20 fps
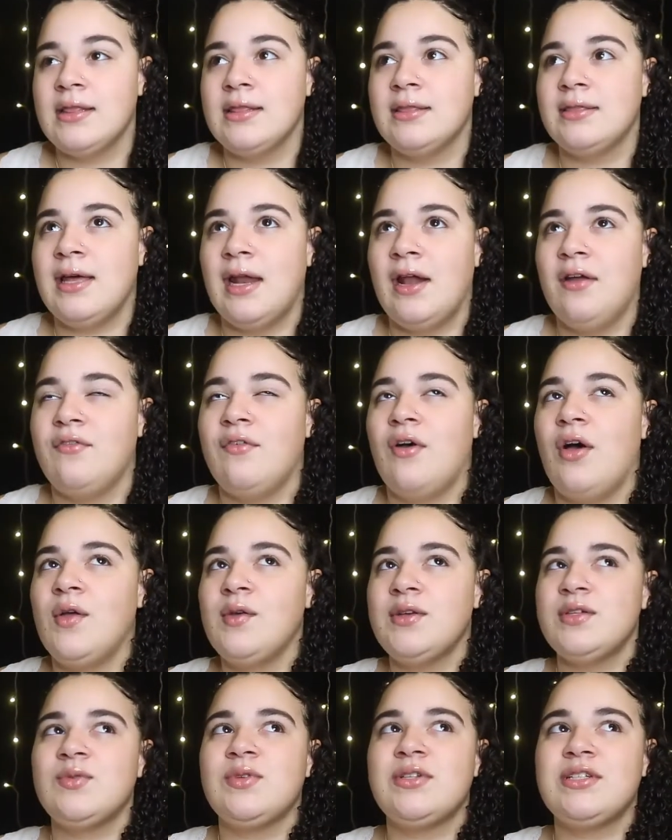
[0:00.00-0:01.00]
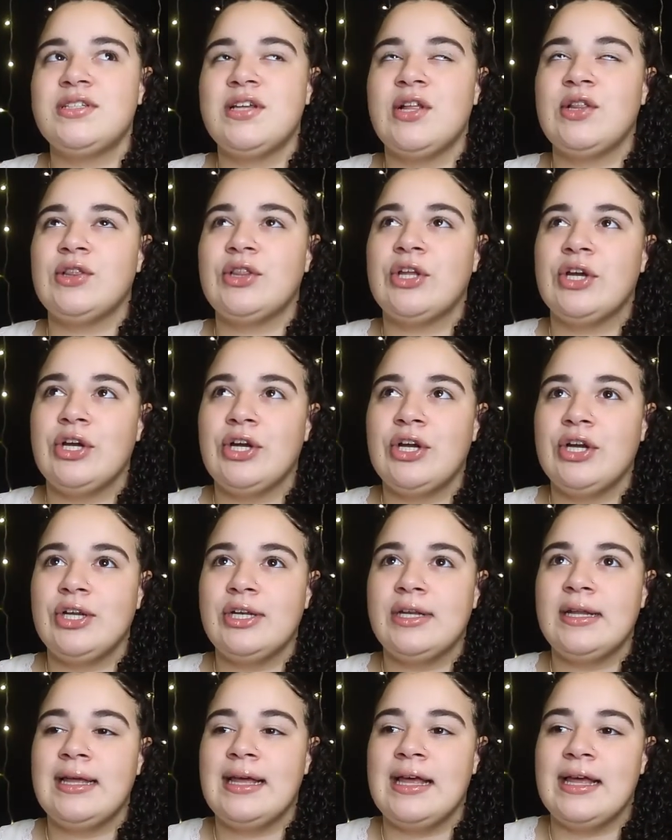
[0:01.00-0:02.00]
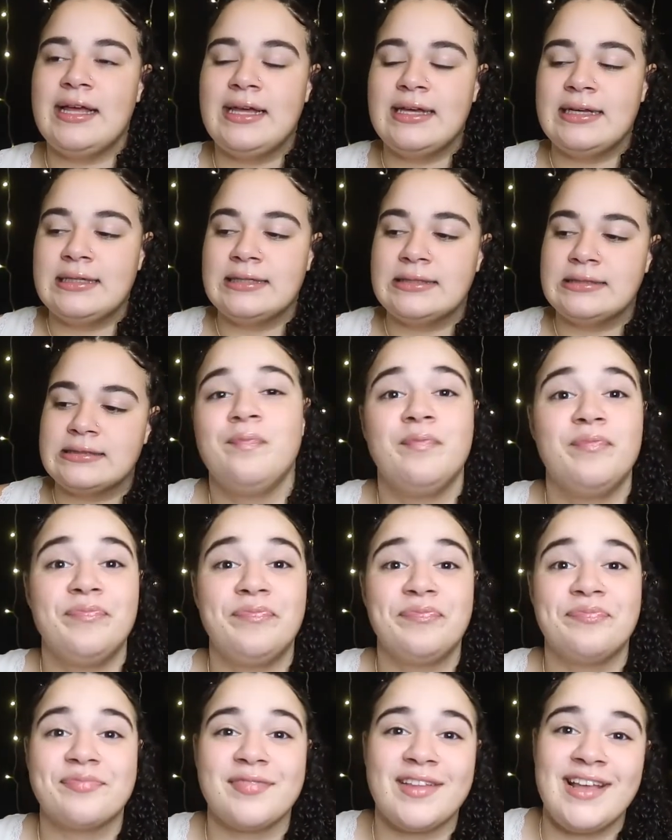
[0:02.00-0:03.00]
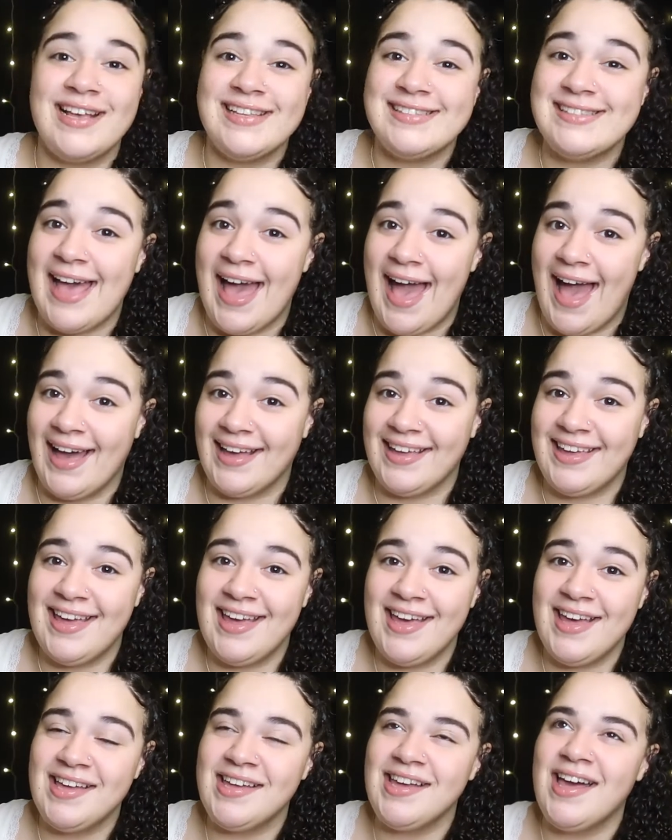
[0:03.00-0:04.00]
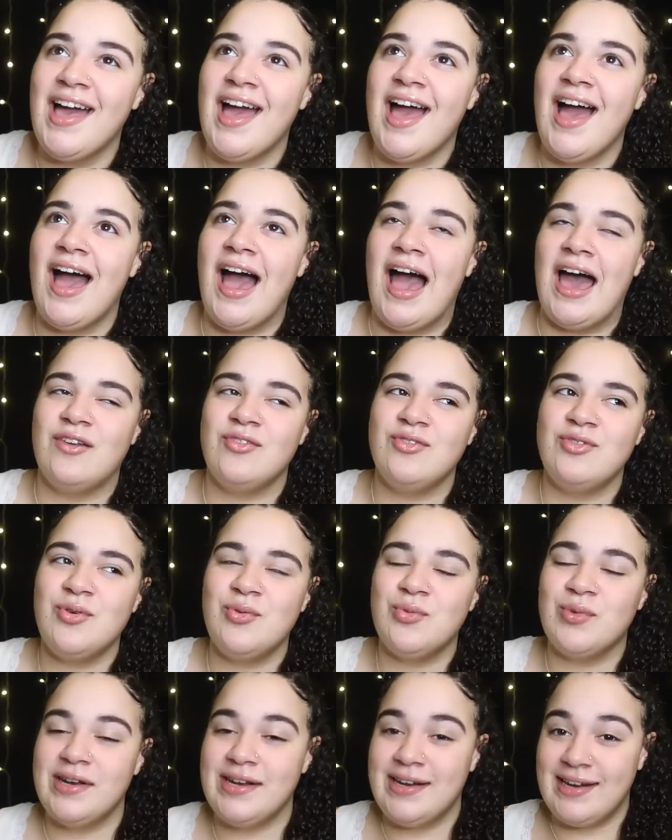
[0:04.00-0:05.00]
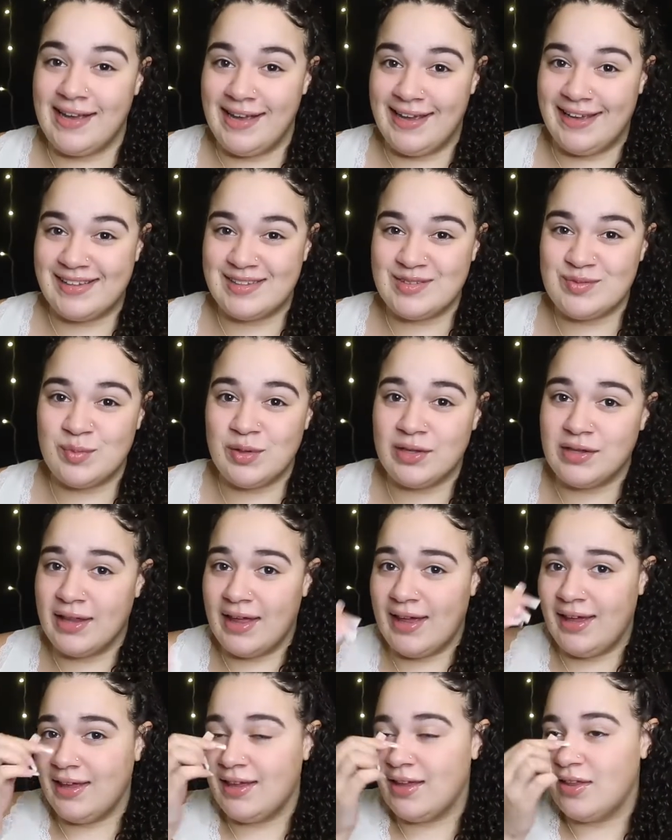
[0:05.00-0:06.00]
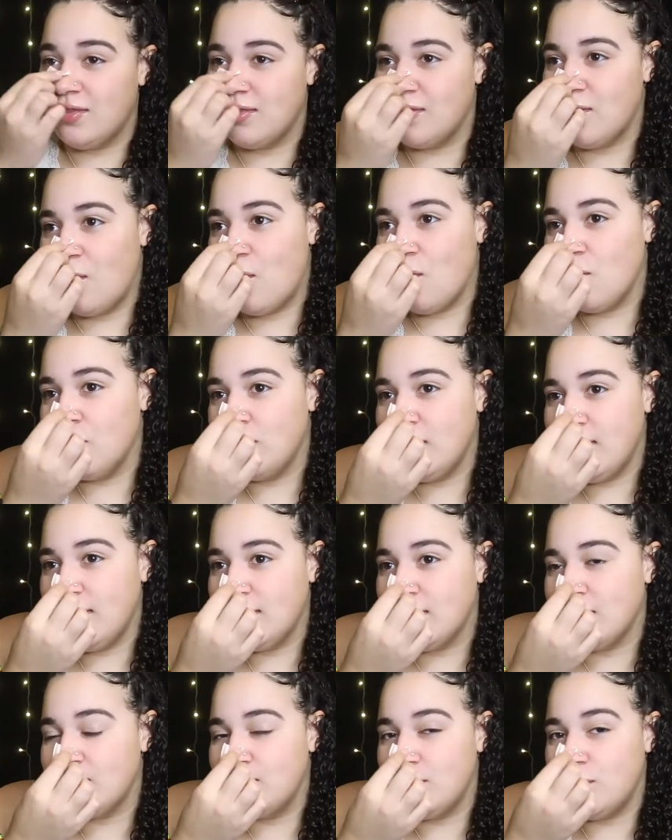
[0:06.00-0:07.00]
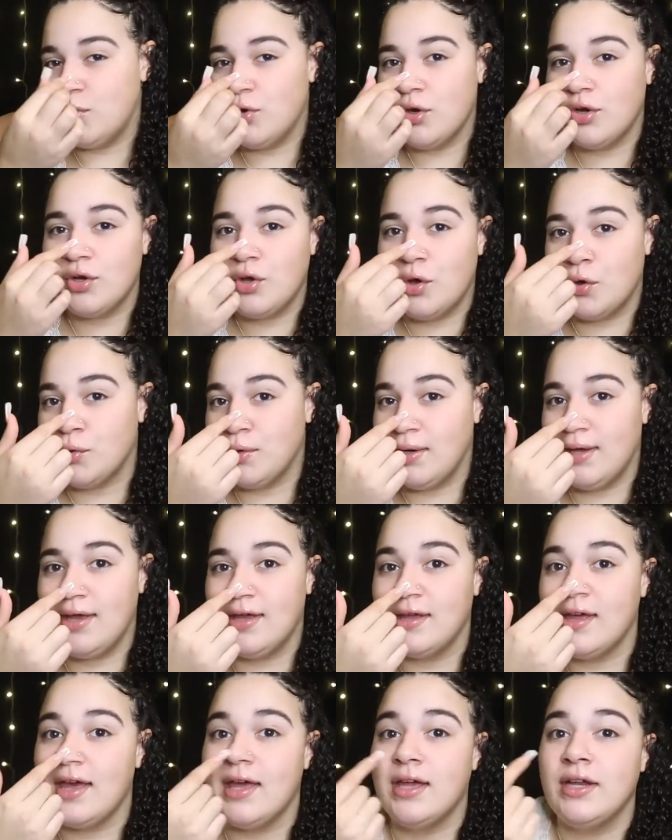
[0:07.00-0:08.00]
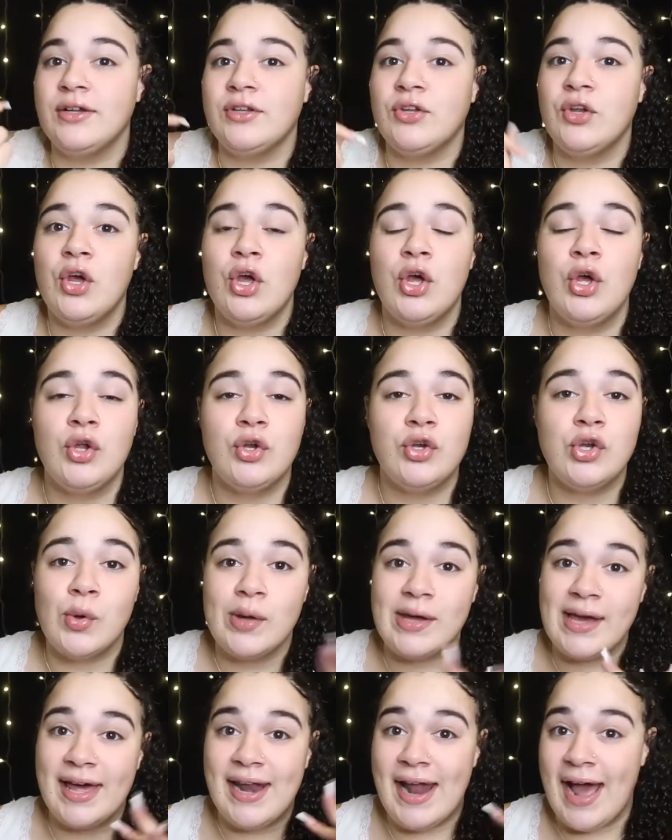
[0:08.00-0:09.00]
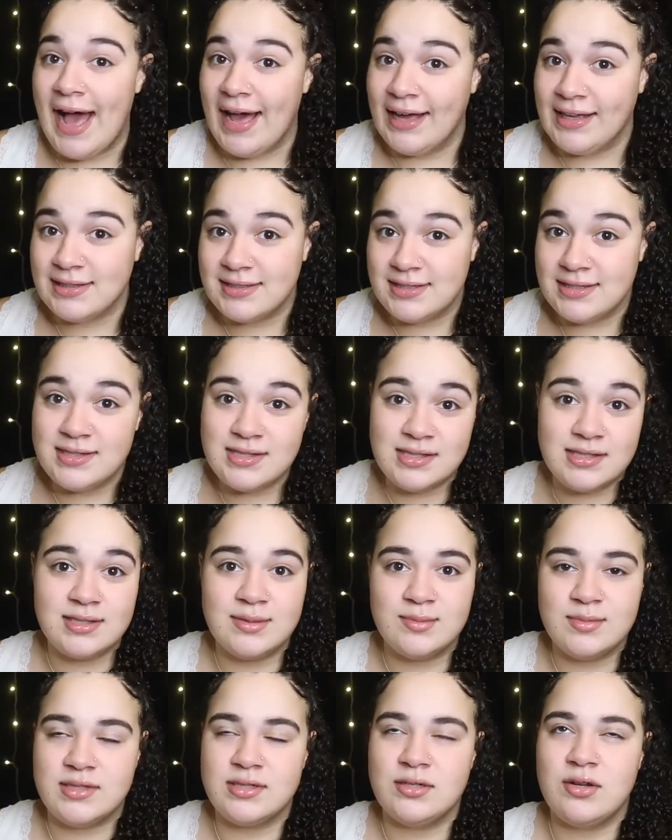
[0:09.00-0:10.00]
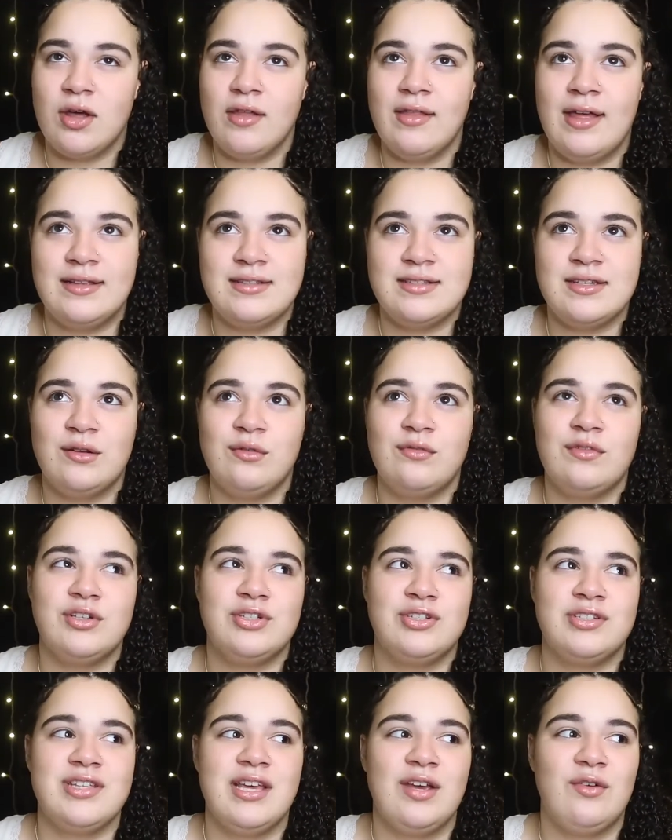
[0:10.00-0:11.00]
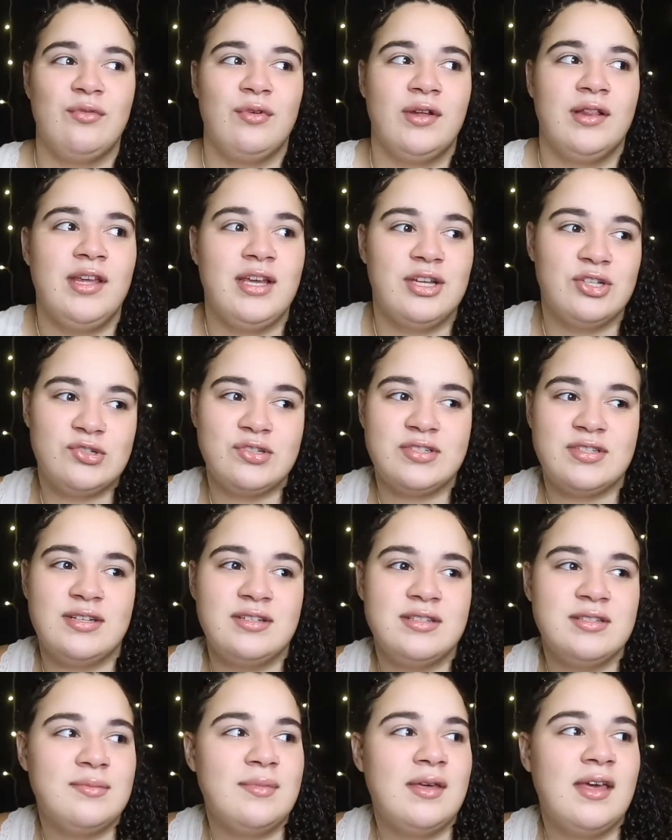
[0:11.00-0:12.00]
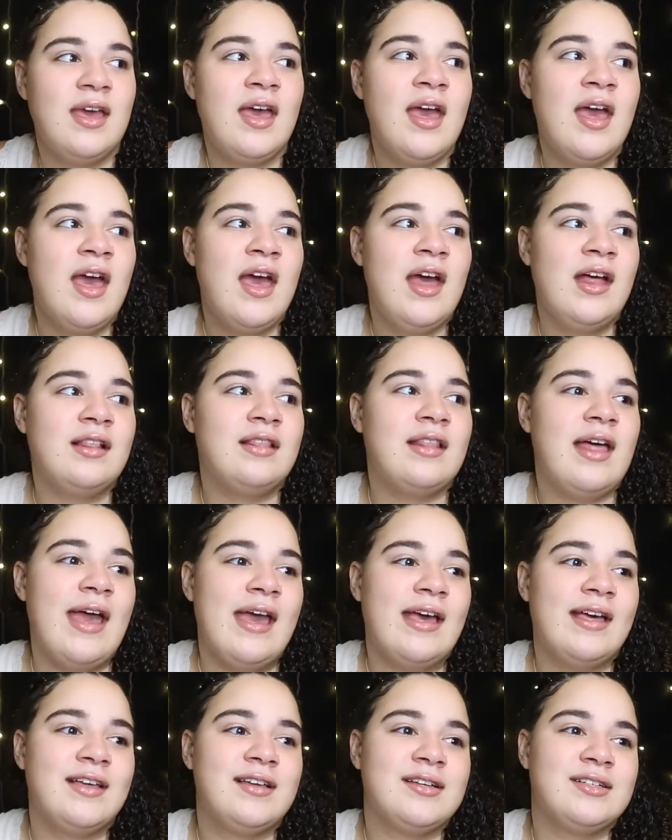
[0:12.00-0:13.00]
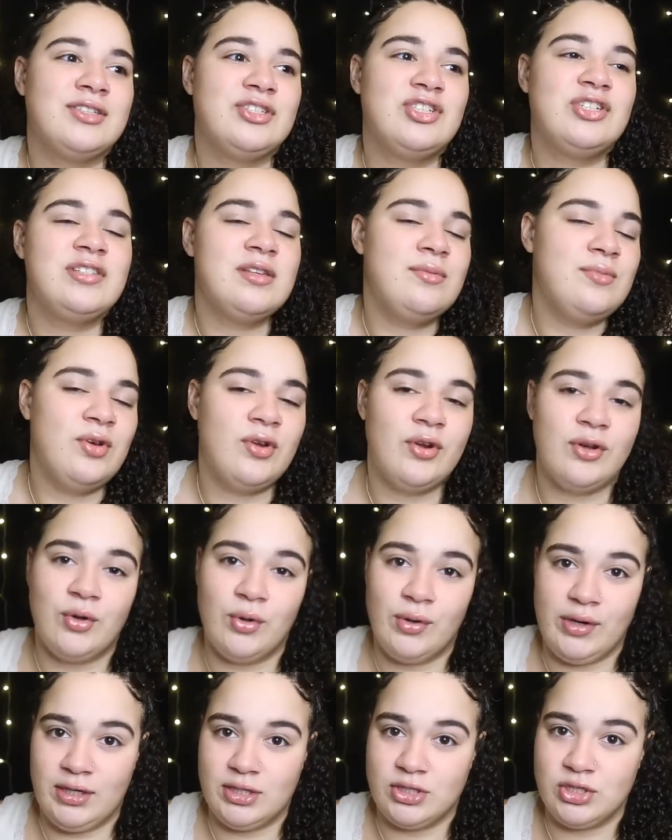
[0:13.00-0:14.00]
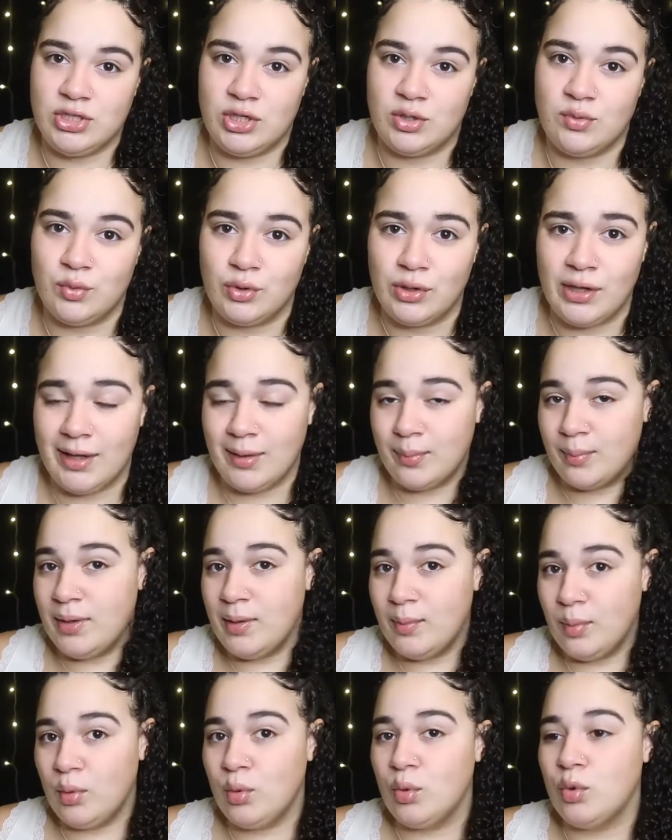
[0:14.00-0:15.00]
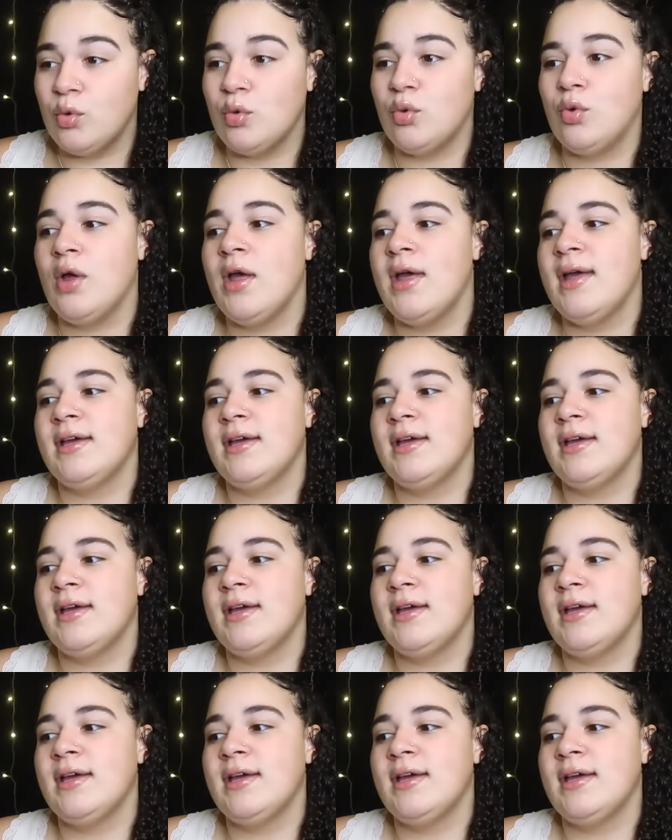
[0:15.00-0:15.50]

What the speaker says: that I've always wanted to learn is hacking. I don't know what it is, but like the whole like computer coding and knowing how to hack into systems and all that stuff is just like really interesting to me. Like, just computer coding in general, like people who